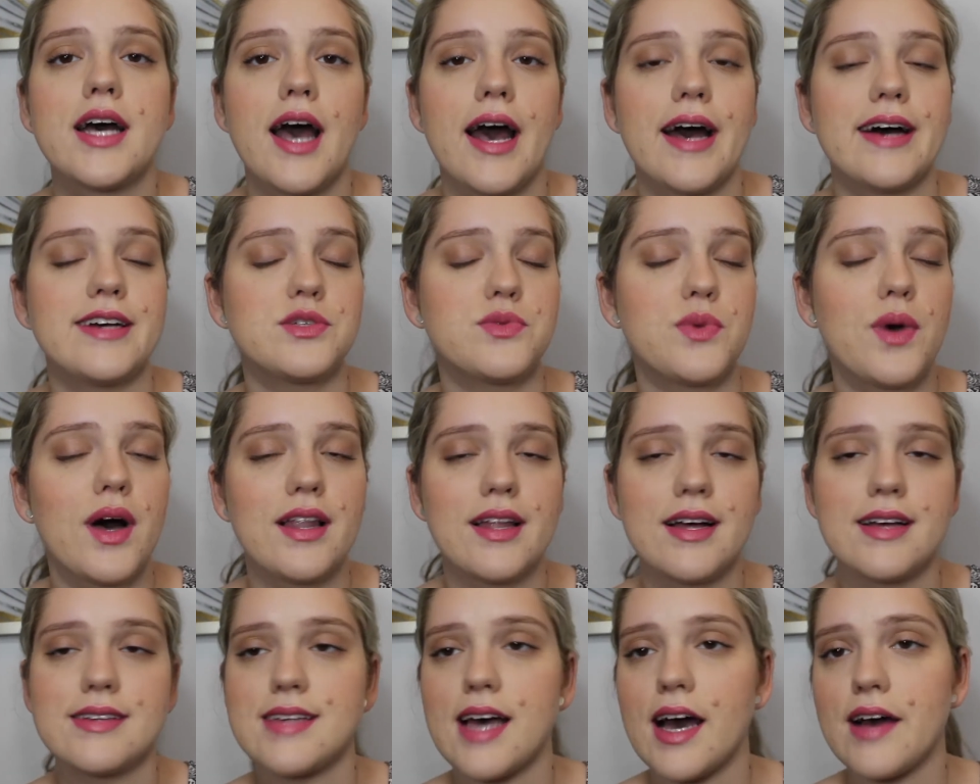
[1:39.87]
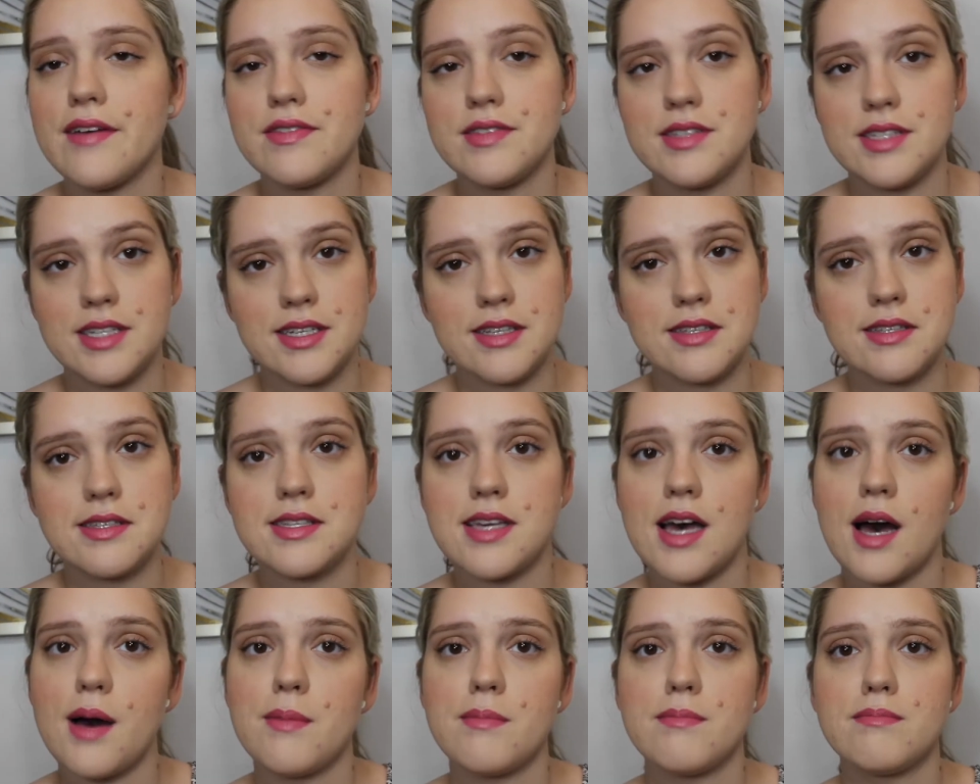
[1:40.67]
as well as I've seen
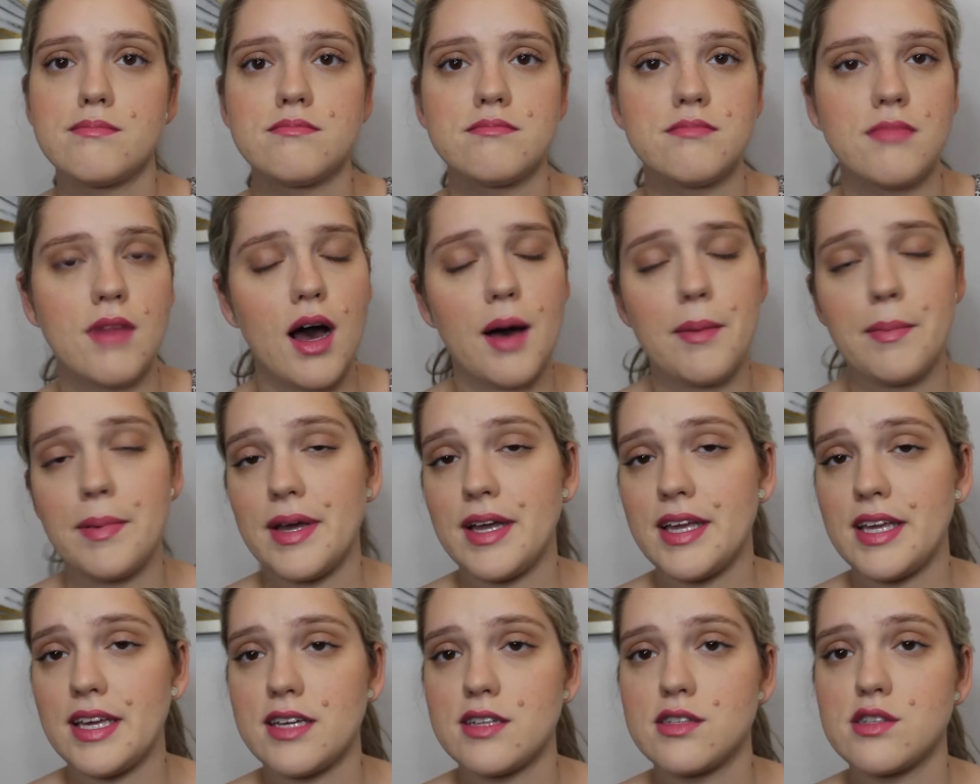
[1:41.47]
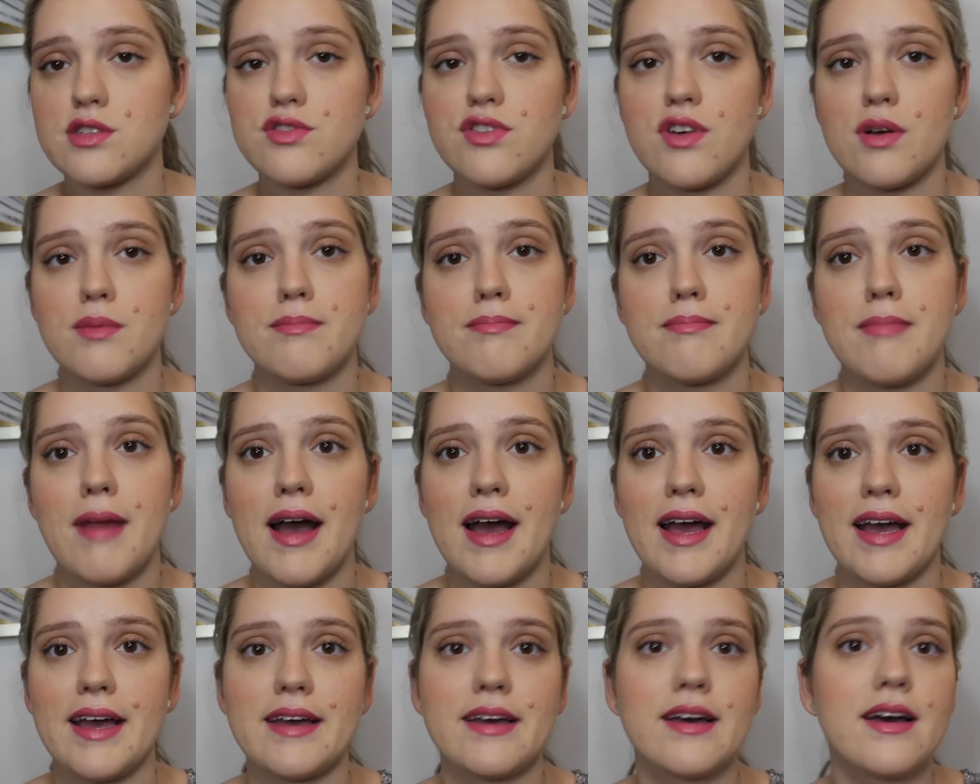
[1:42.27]
some opinions from
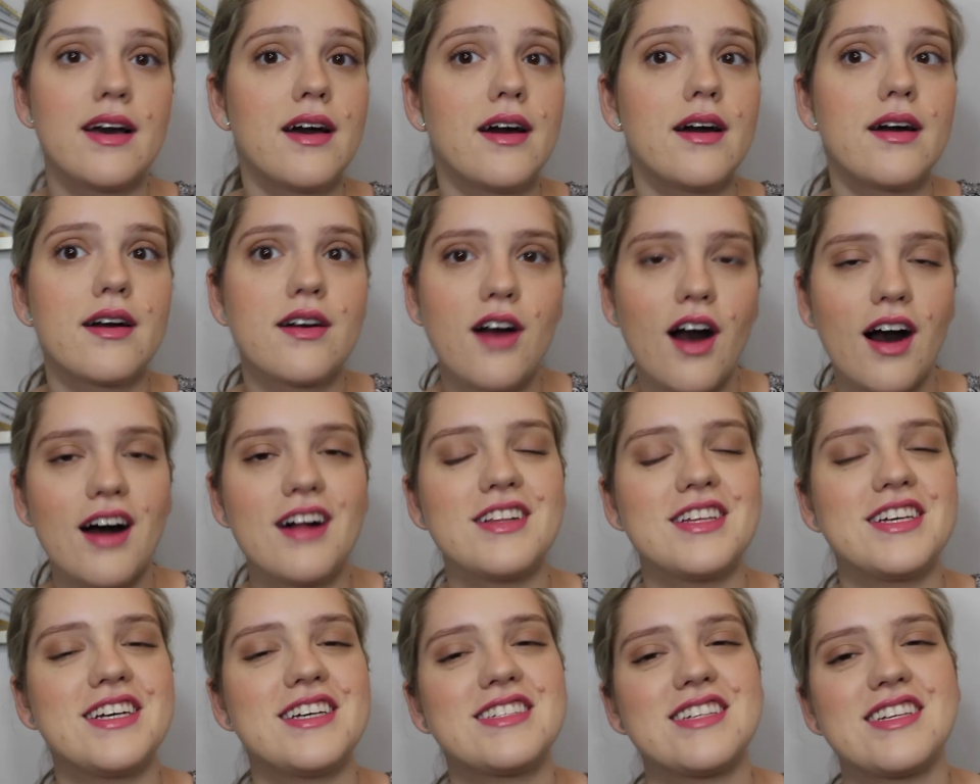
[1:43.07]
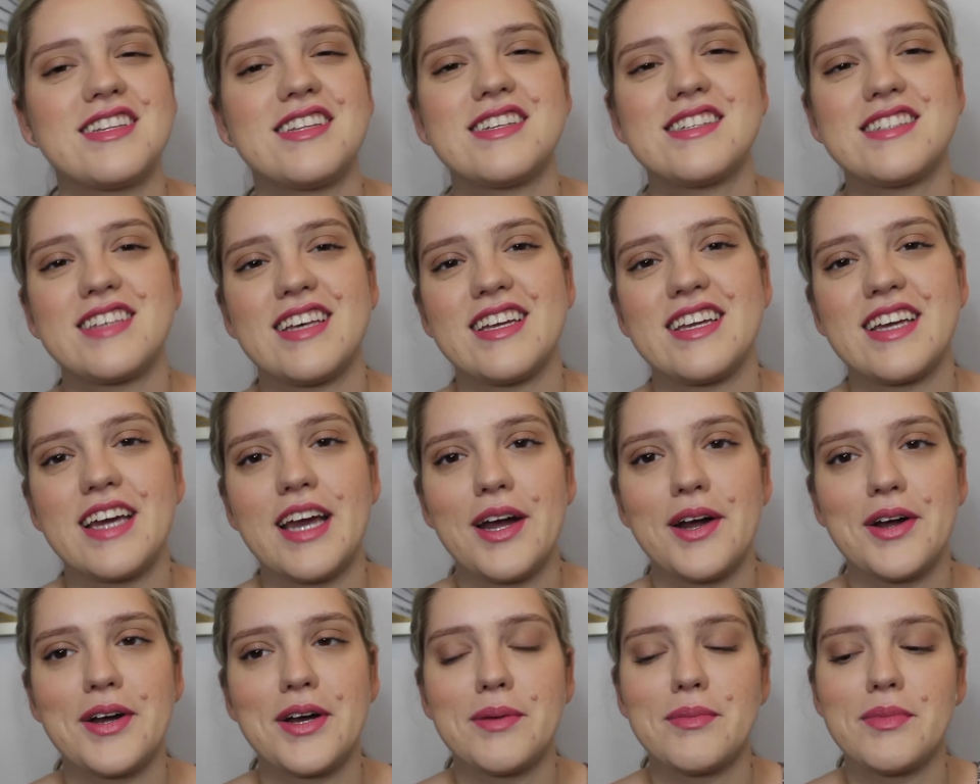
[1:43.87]
my colleagues in the
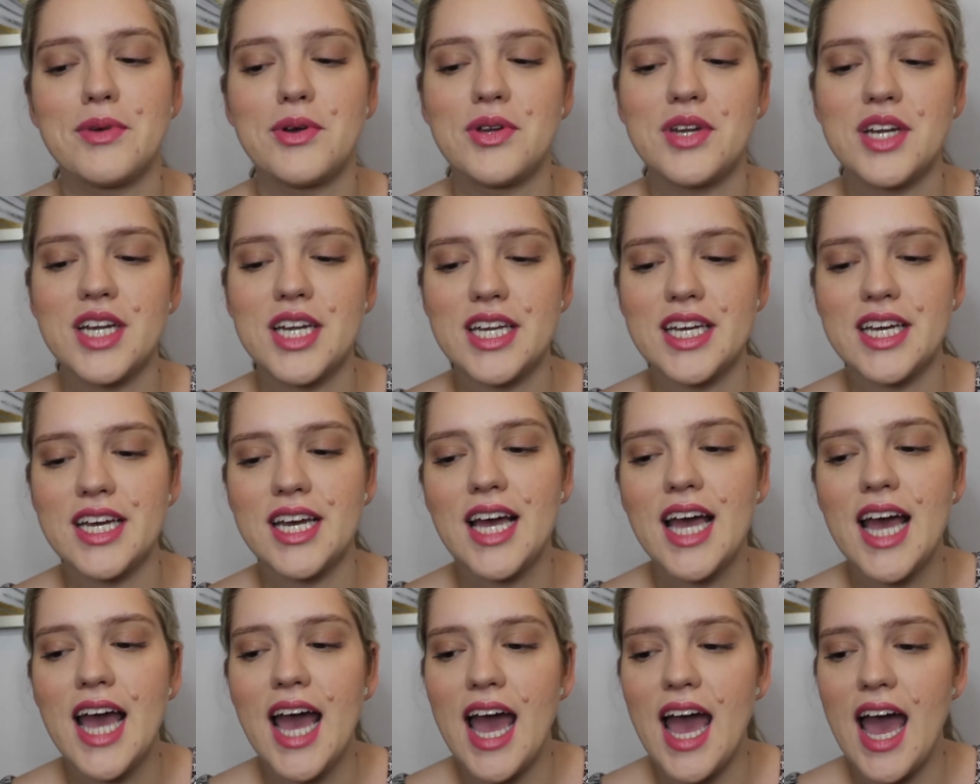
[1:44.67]
skincare community,